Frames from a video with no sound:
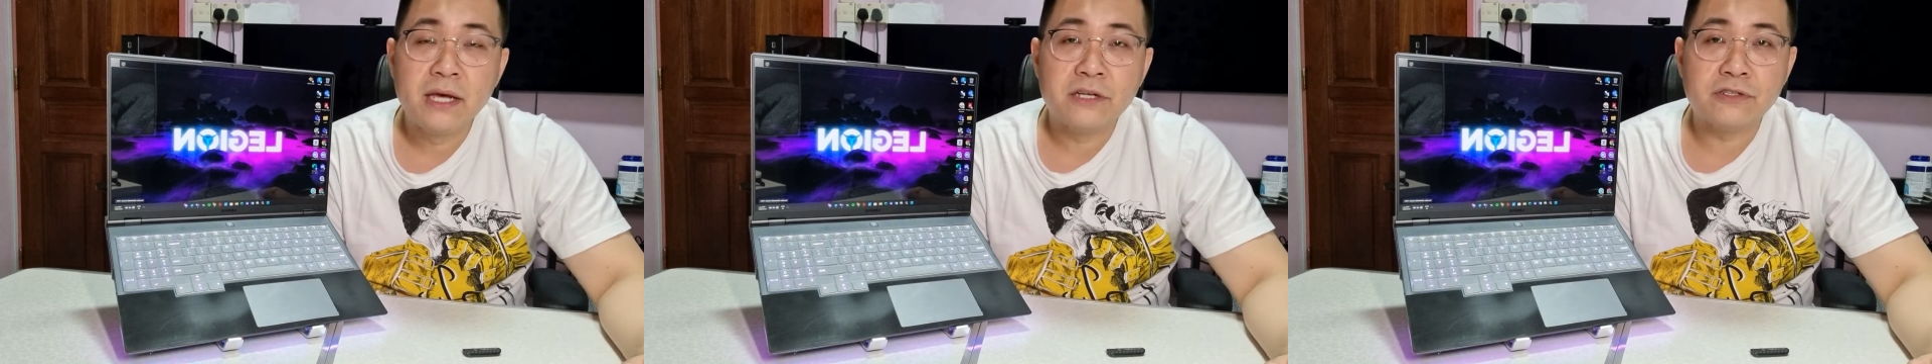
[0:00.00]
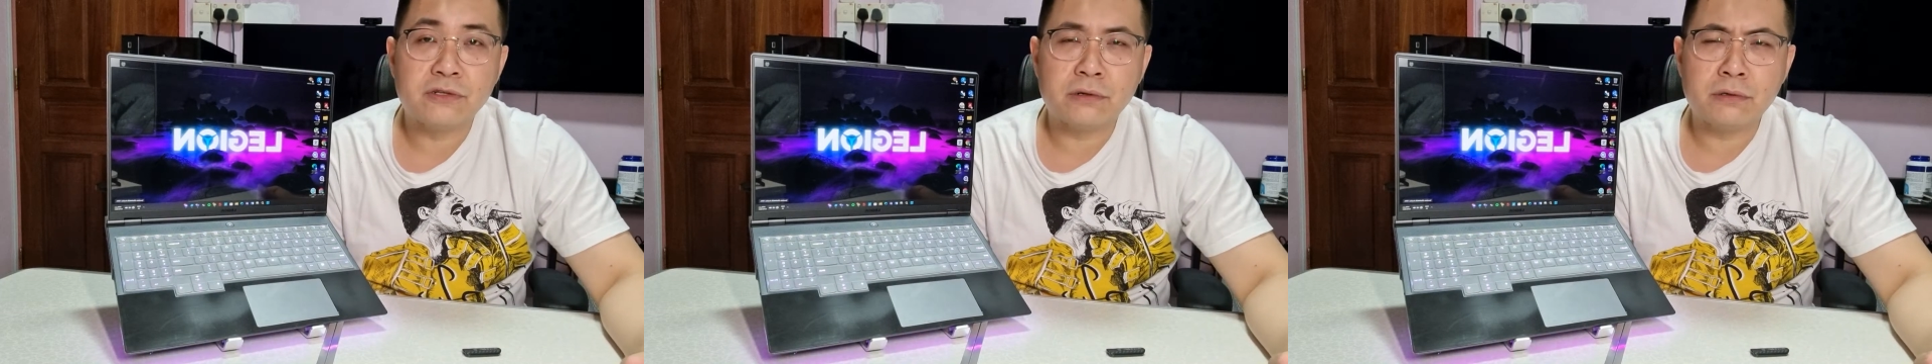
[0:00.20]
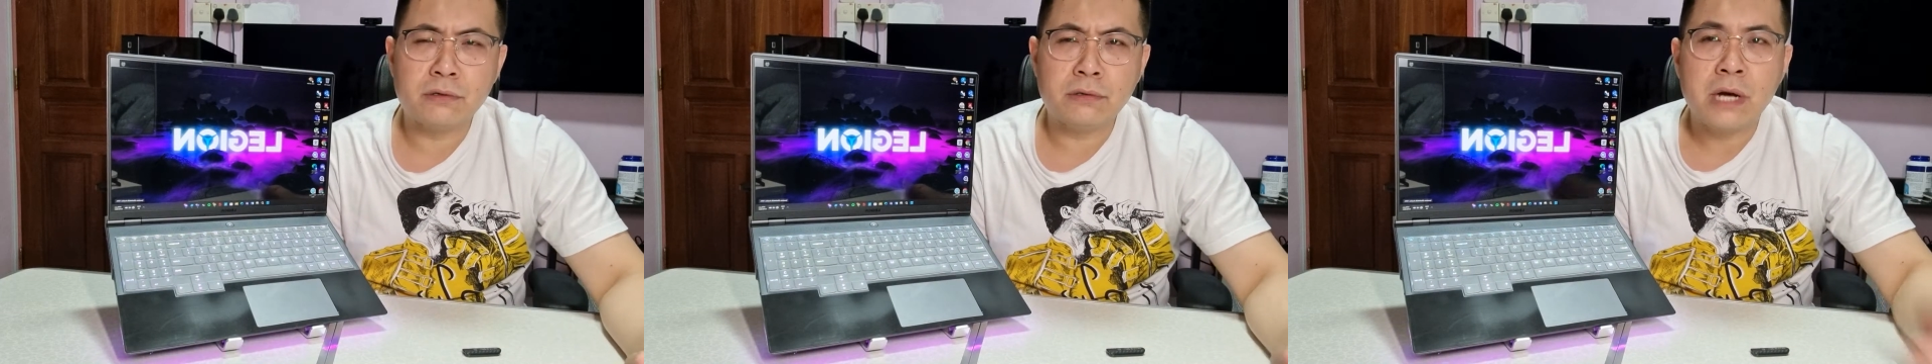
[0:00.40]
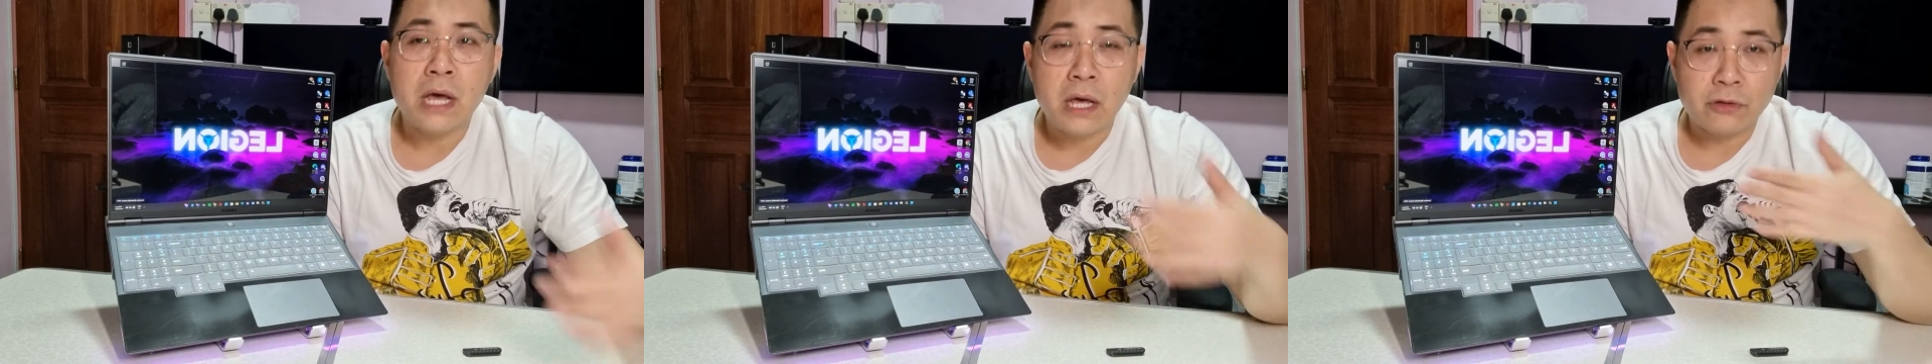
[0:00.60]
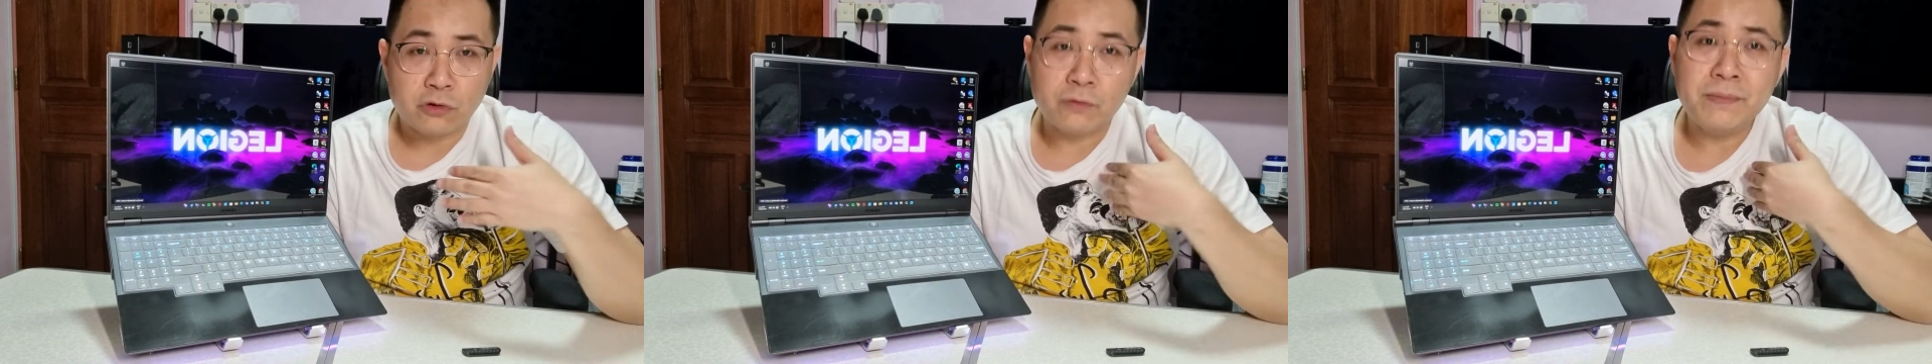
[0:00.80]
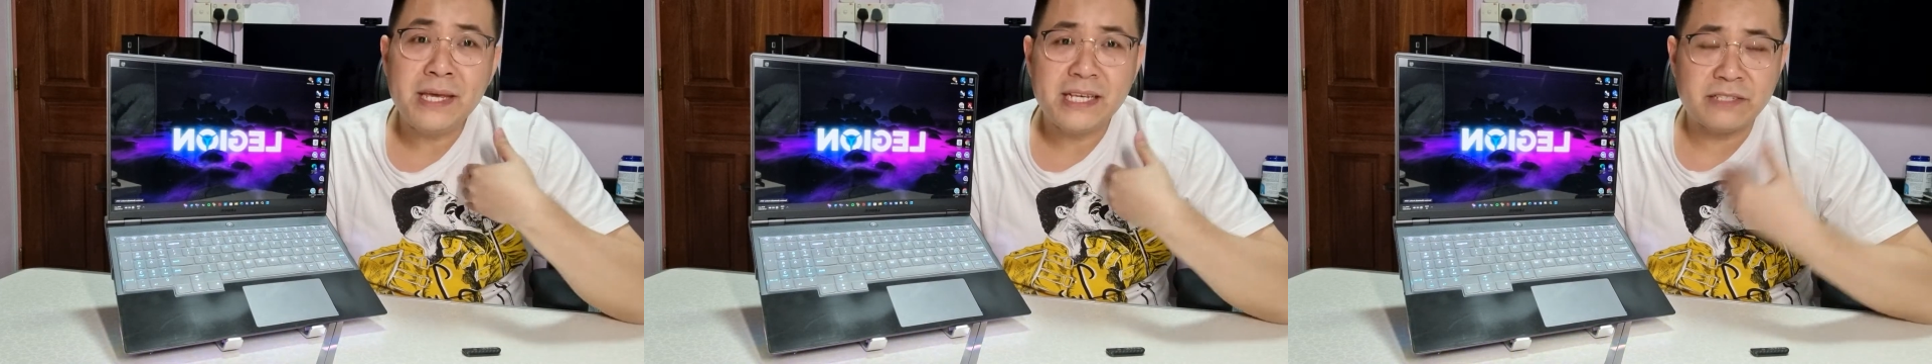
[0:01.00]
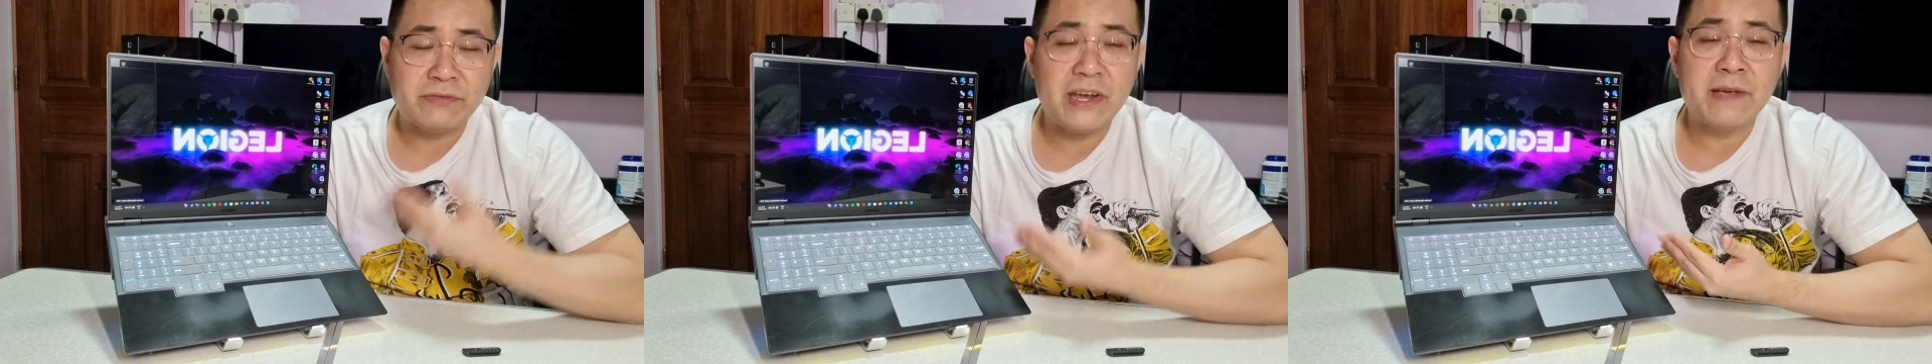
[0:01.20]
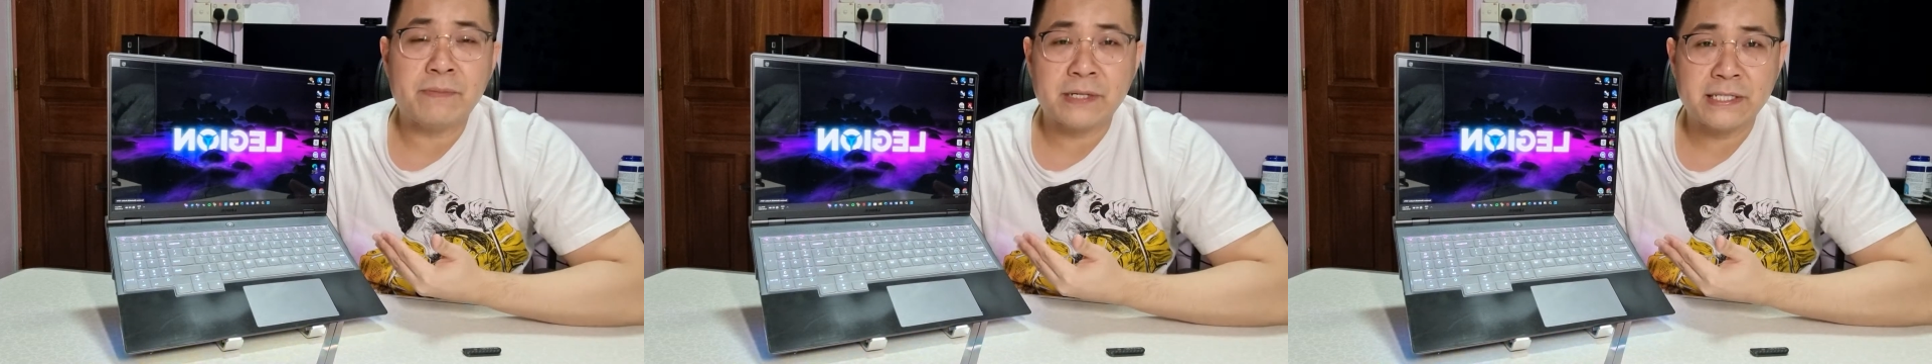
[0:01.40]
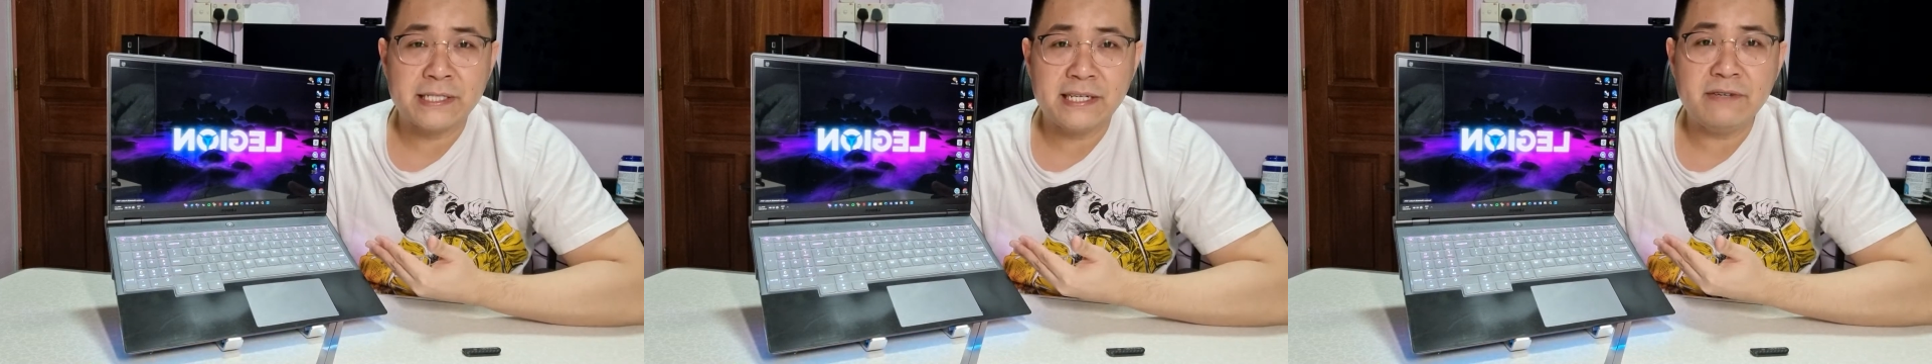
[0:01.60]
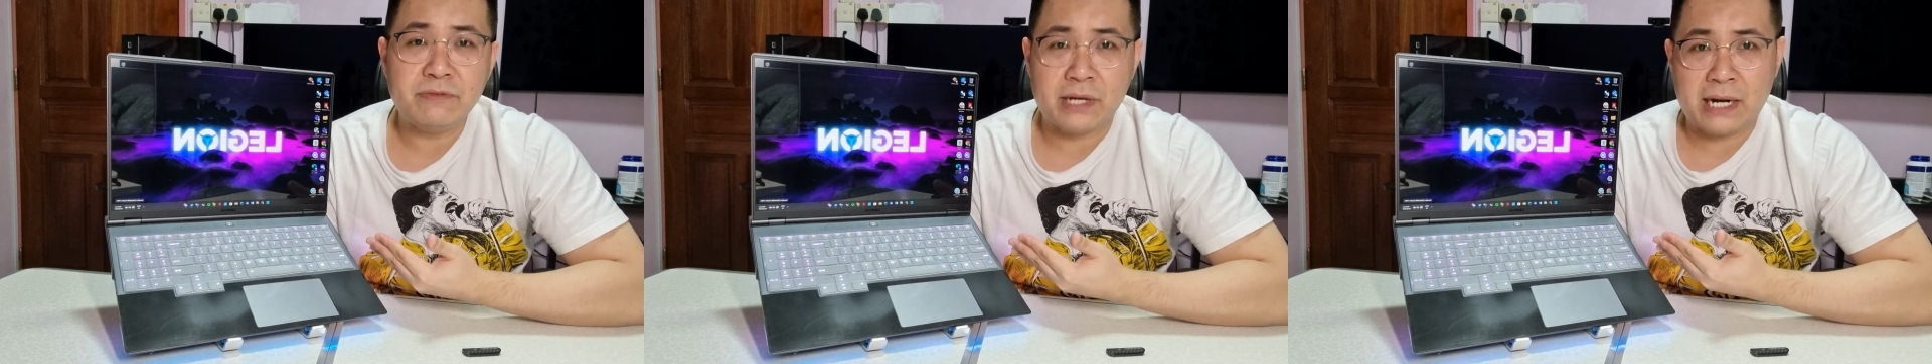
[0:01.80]
So to me, it's very
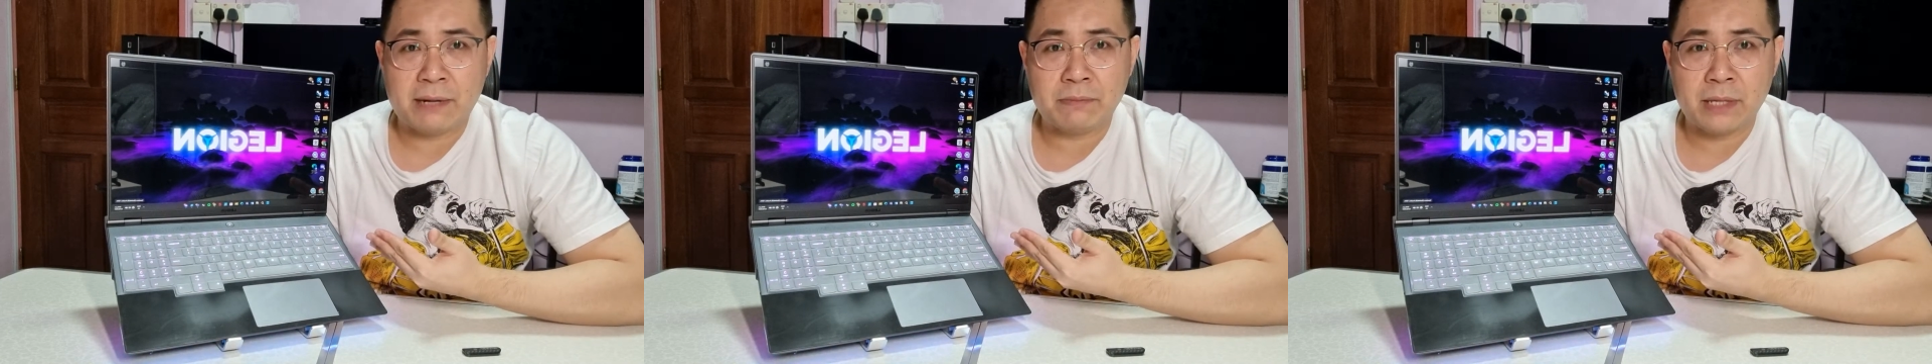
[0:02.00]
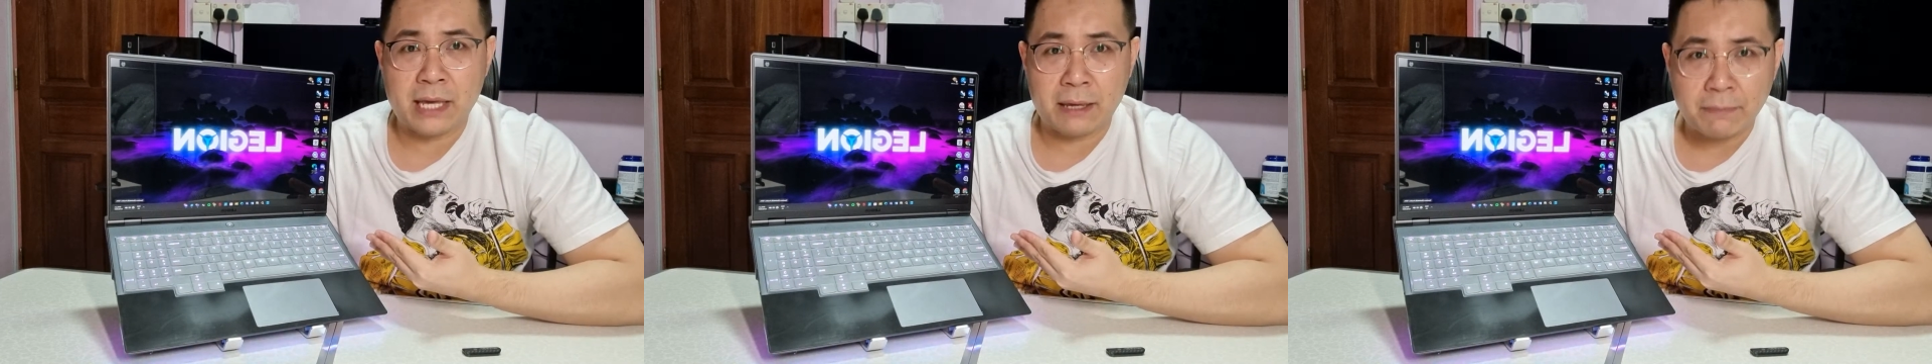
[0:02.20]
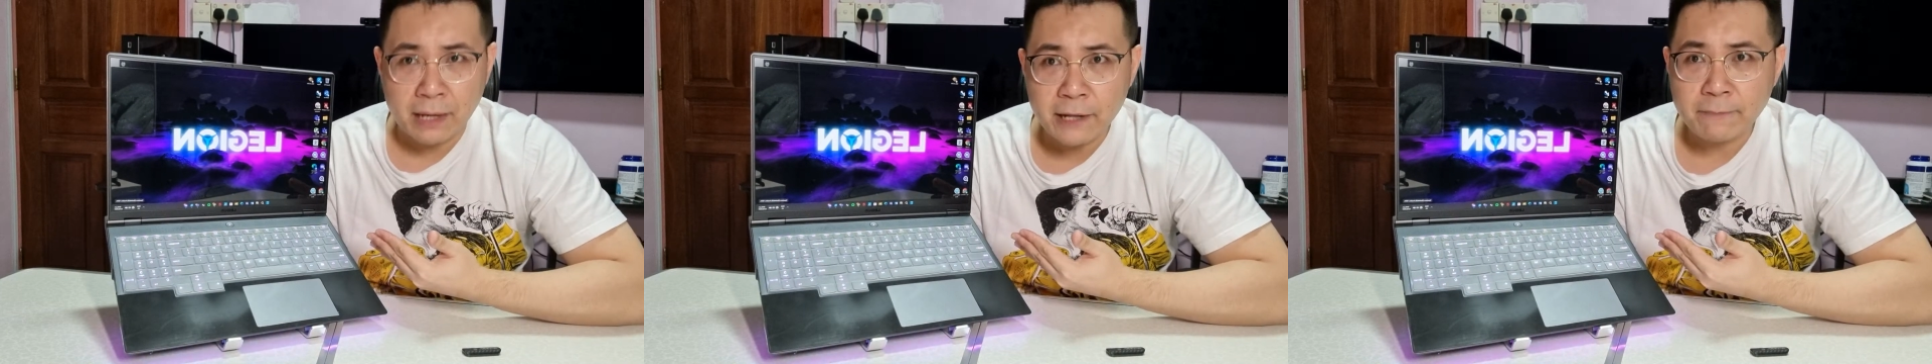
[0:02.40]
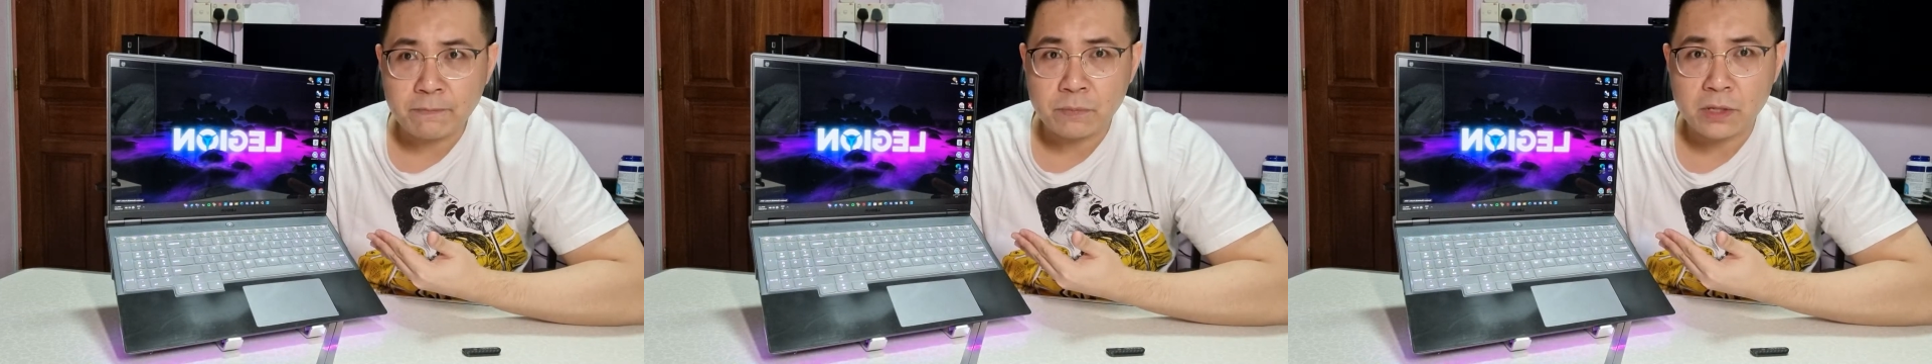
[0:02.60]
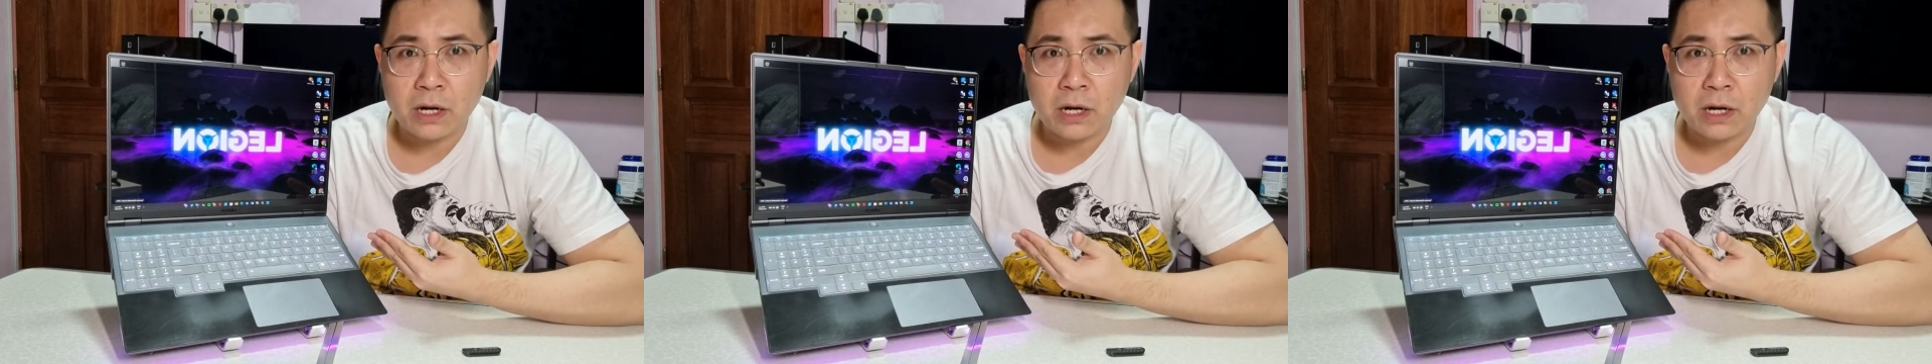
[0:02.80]
immersive when I'm gaming.